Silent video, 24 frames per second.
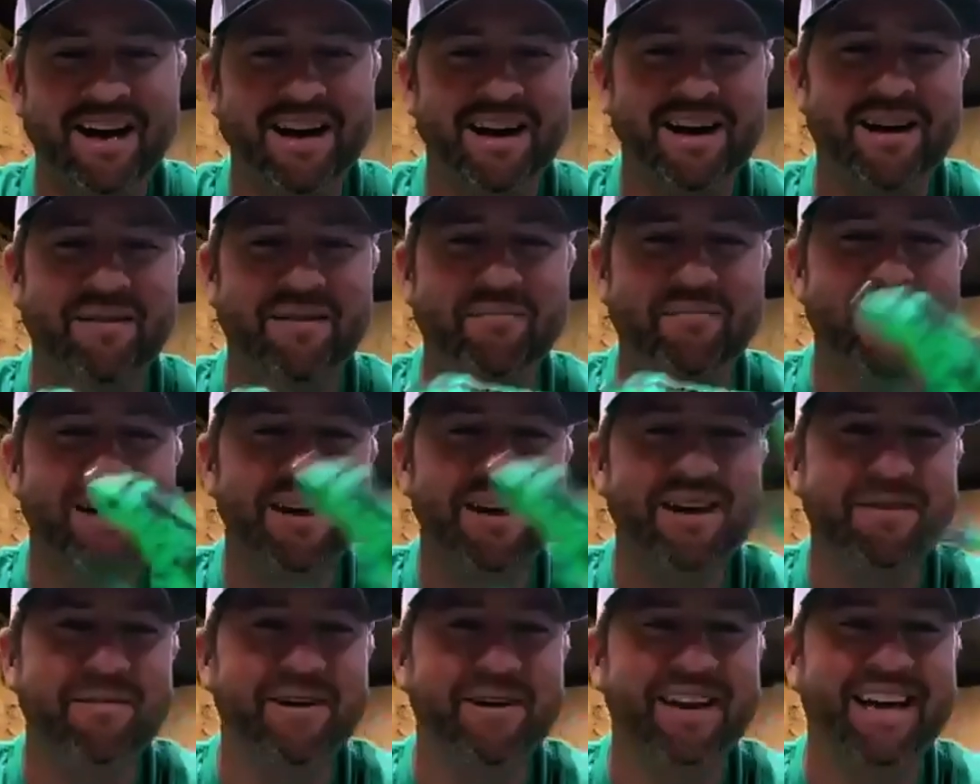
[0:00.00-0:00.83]
um,
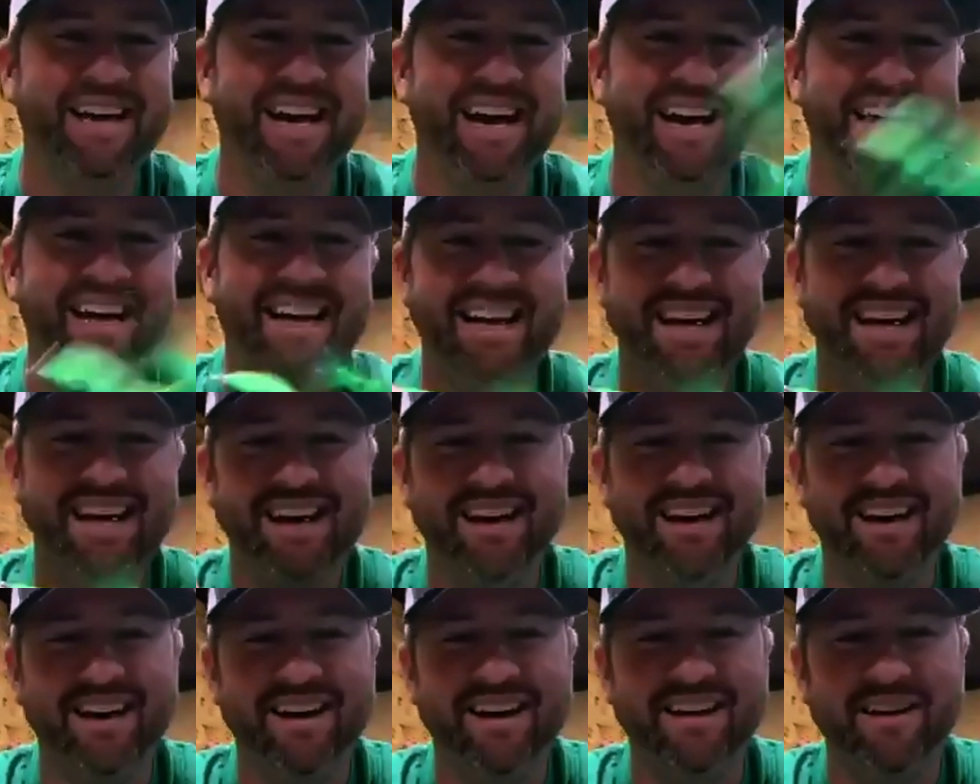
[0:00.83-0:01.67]
but yeah,
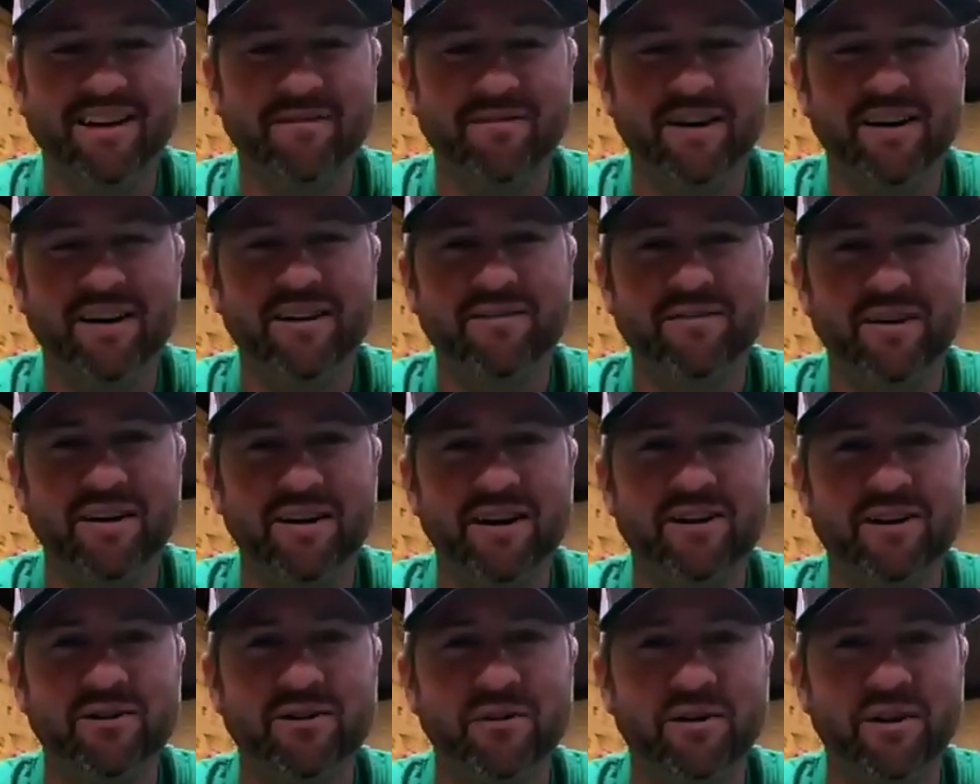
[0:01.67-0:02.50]
uh, very,
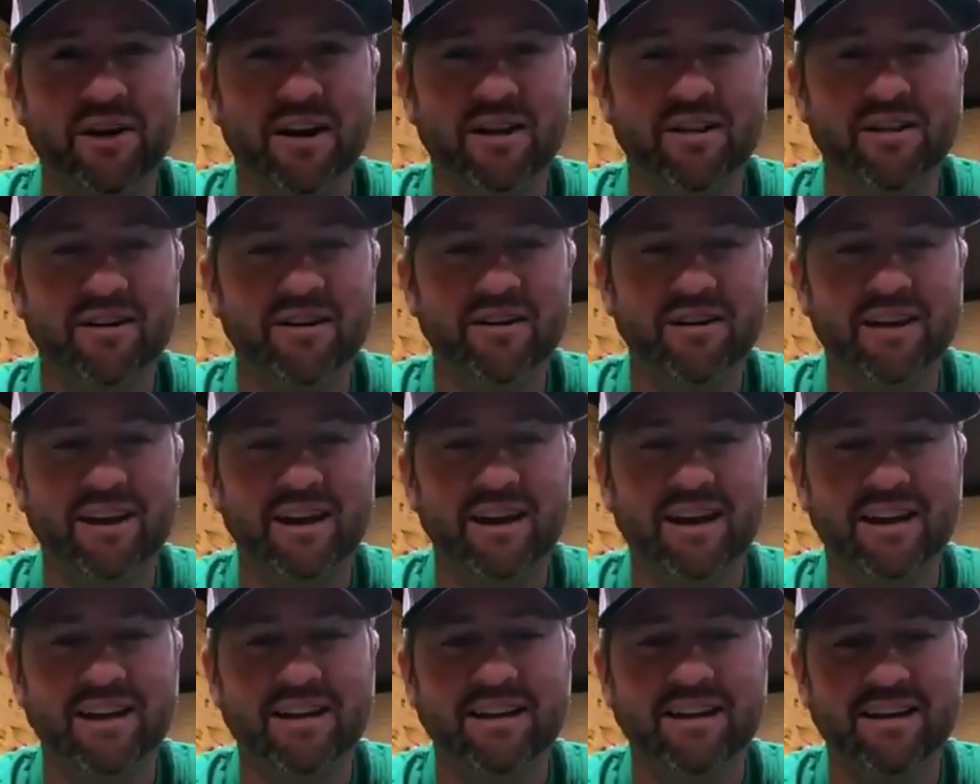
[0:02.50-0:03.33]
very cool color
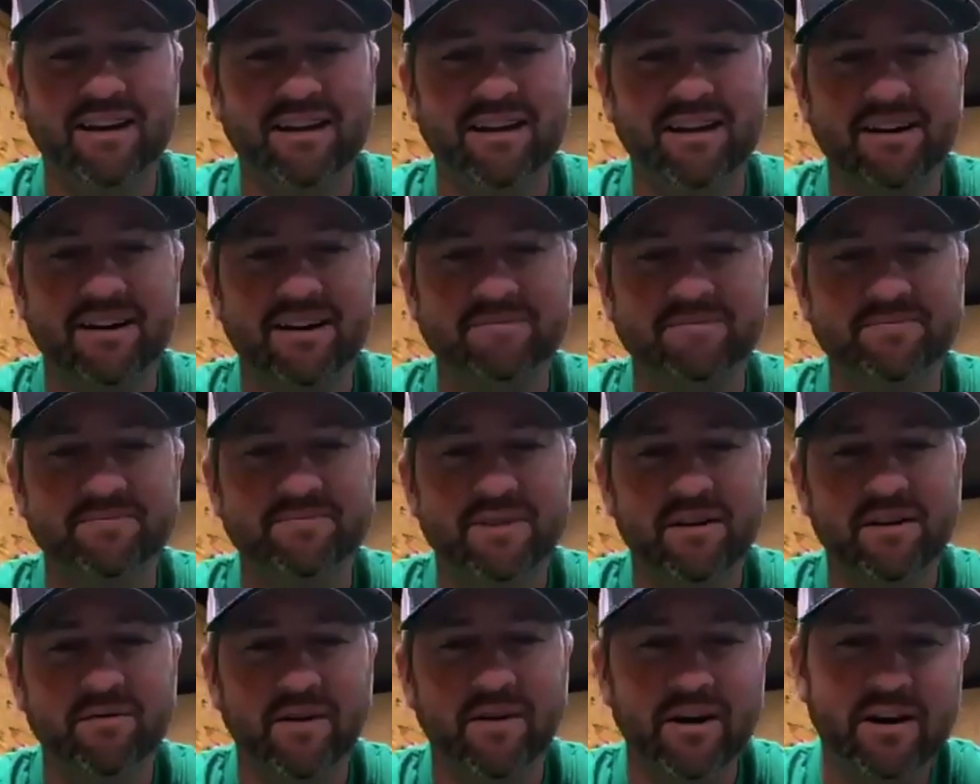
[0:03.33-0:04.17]
and um,
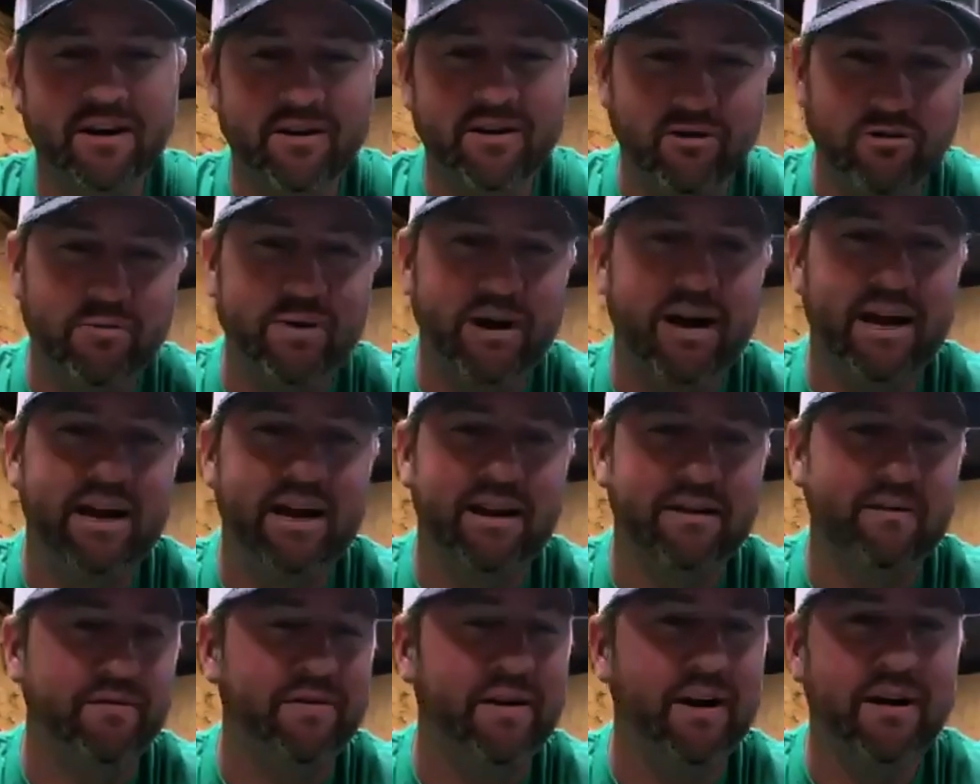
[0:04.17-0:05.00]
very cool
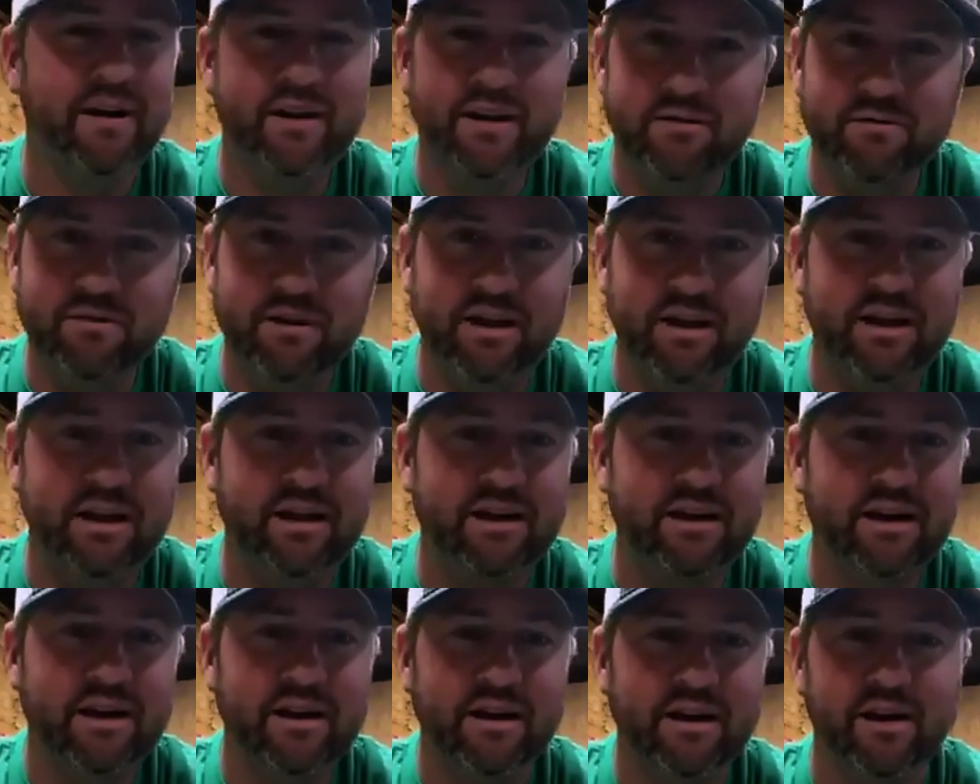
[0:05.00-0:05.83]
bait, very
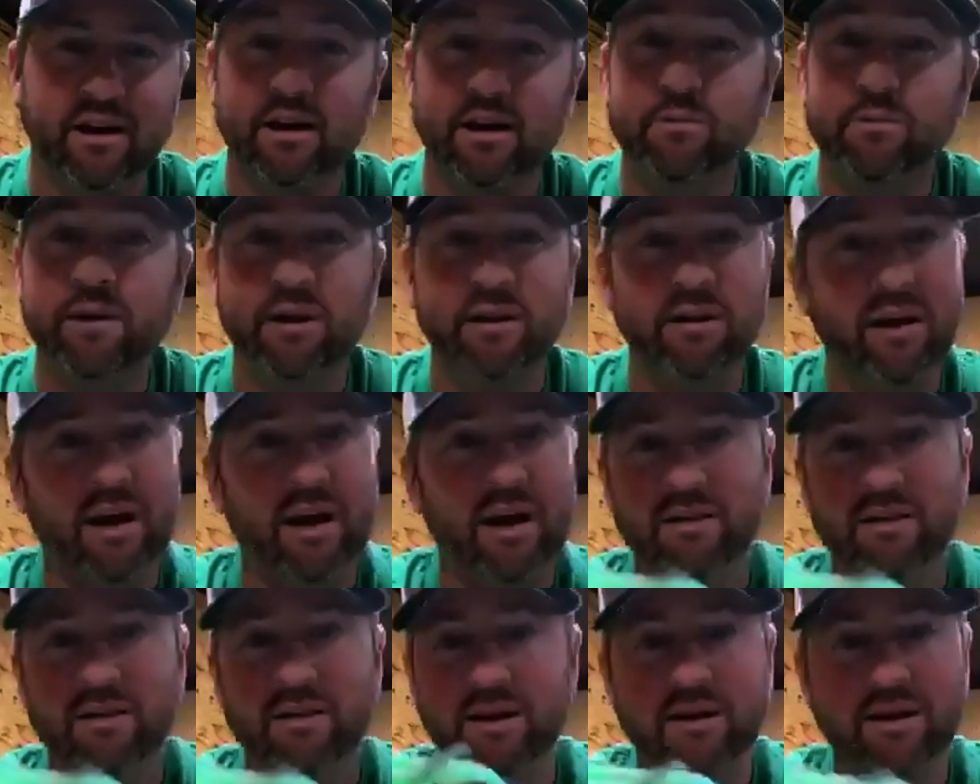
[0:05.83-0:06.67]
unique. Going to be,
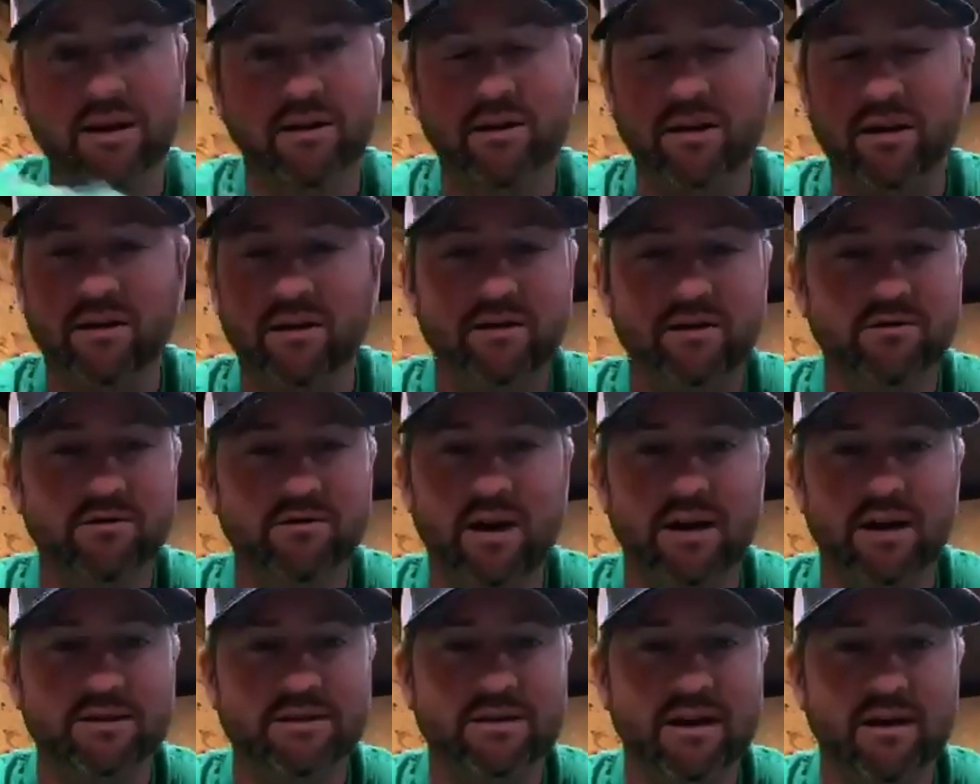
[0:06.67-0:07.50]
I think y'all, you
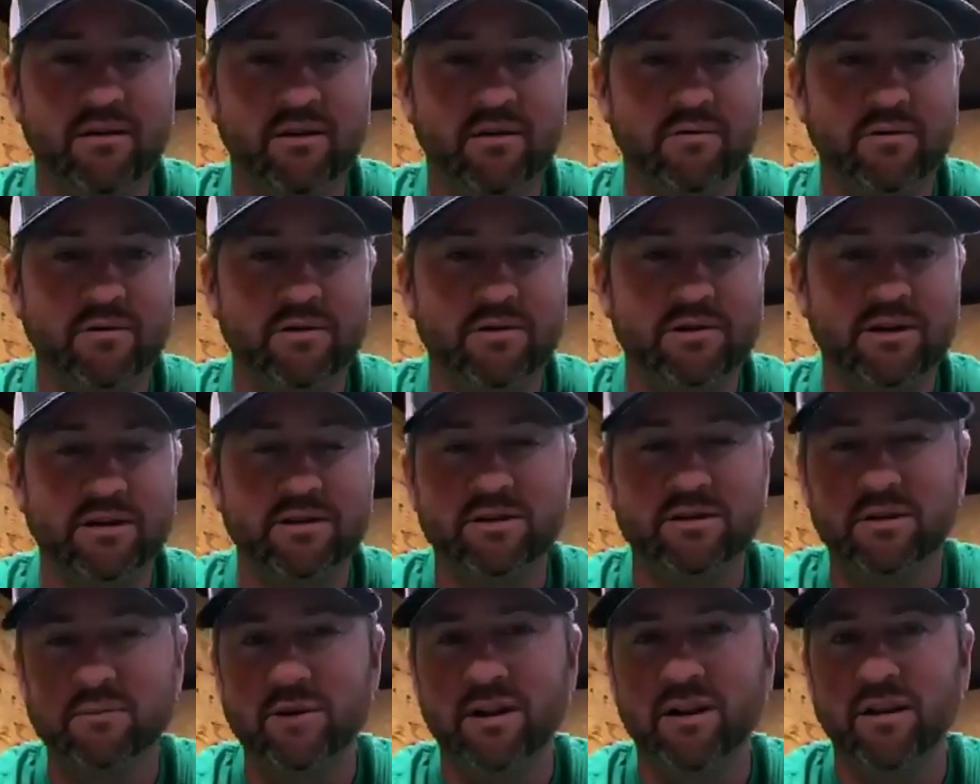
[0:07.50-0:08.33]
guys nailed it when you said
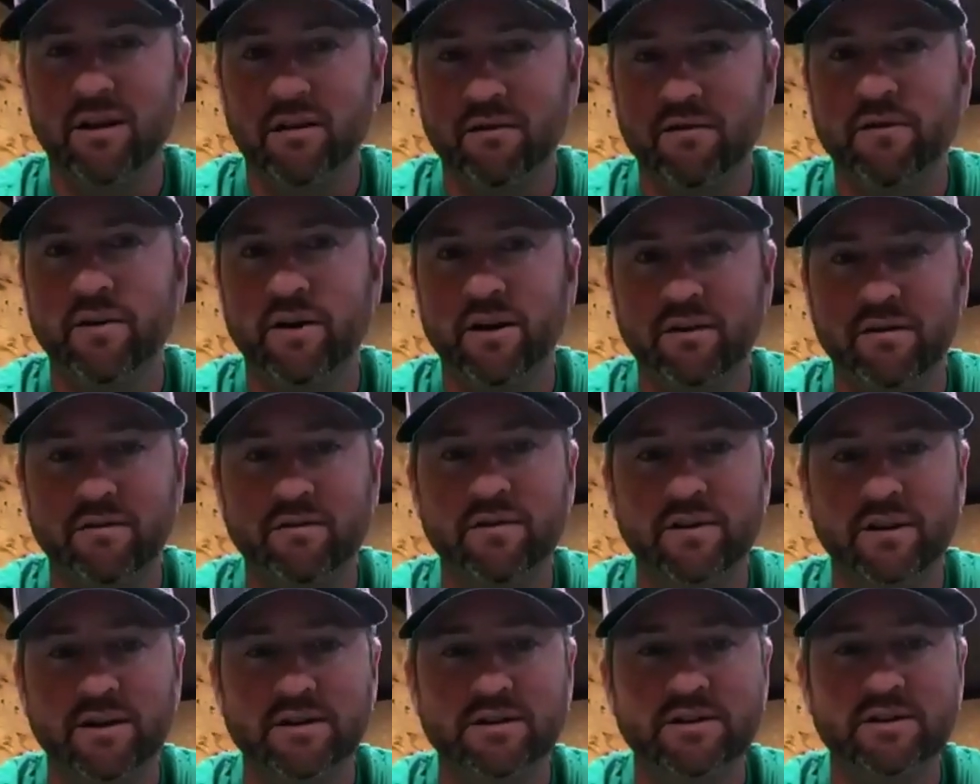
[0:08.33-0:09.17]
it's going to be a lot of fun to
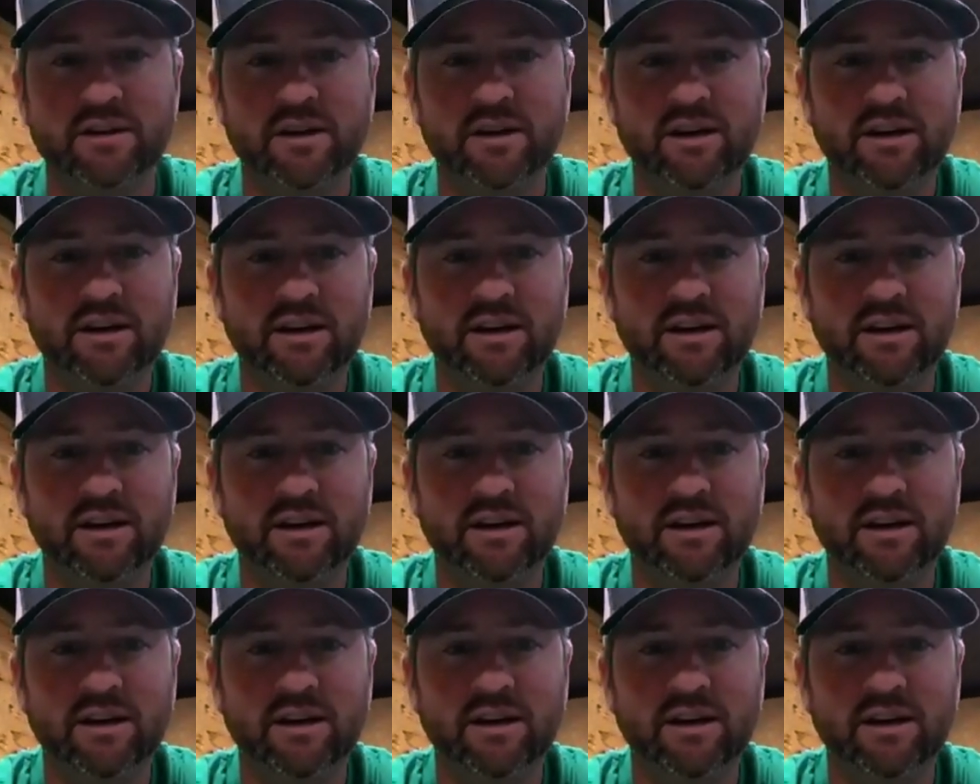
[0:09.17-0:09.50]
fish.